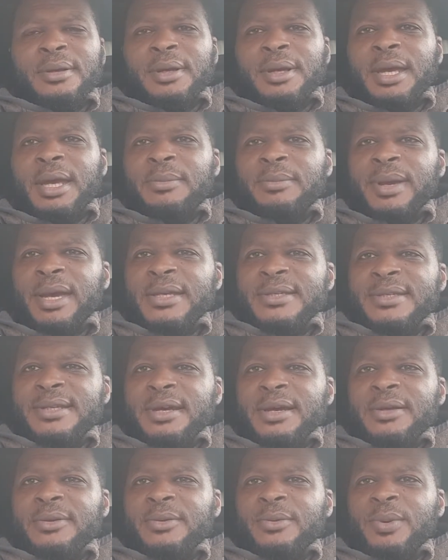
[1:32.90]
it makes
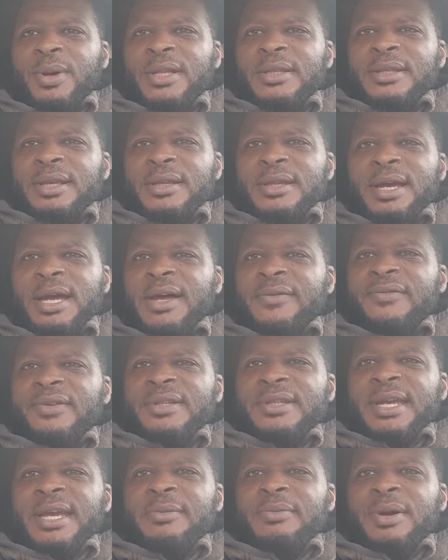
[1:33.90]
you wonder the other
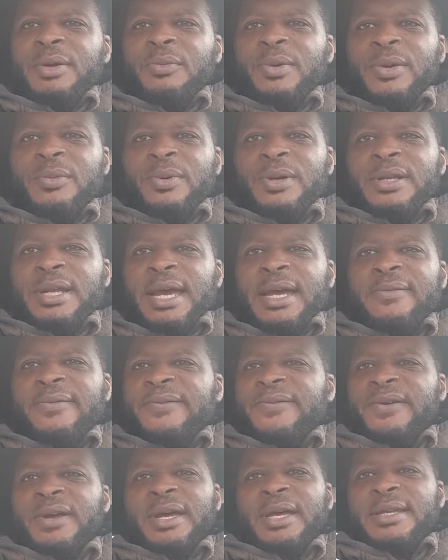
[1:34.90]
day when we would had
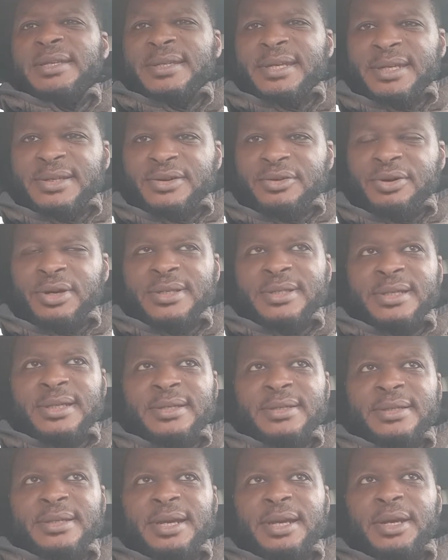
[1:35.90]
36
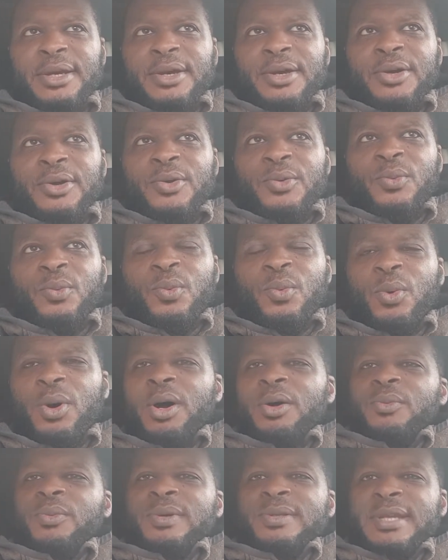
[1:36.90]
crosses,
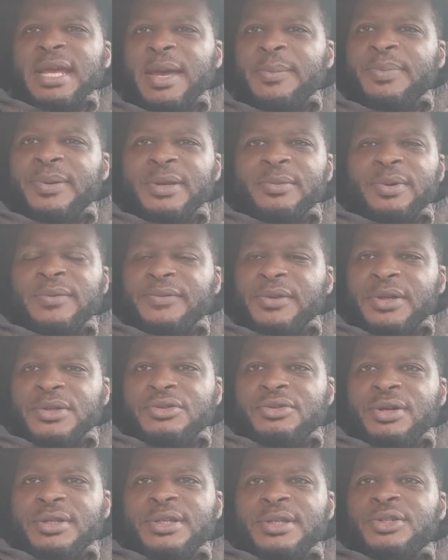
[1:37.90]
what was happening with those
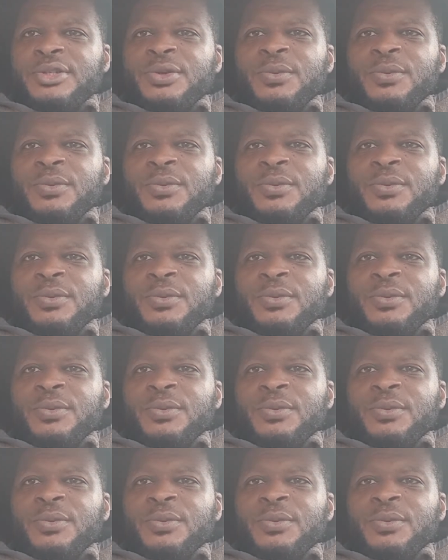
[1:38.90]
crosses?